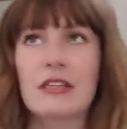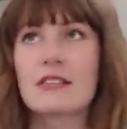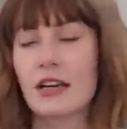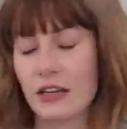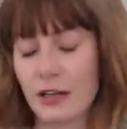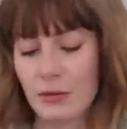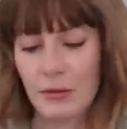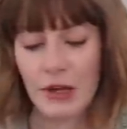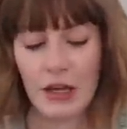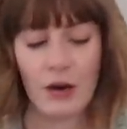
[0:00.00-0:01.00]
setup.
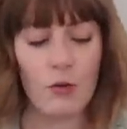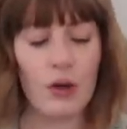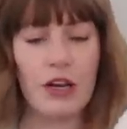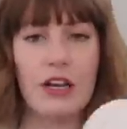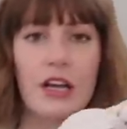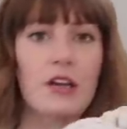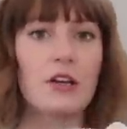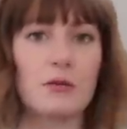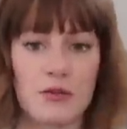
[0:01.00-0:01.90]
When Harriet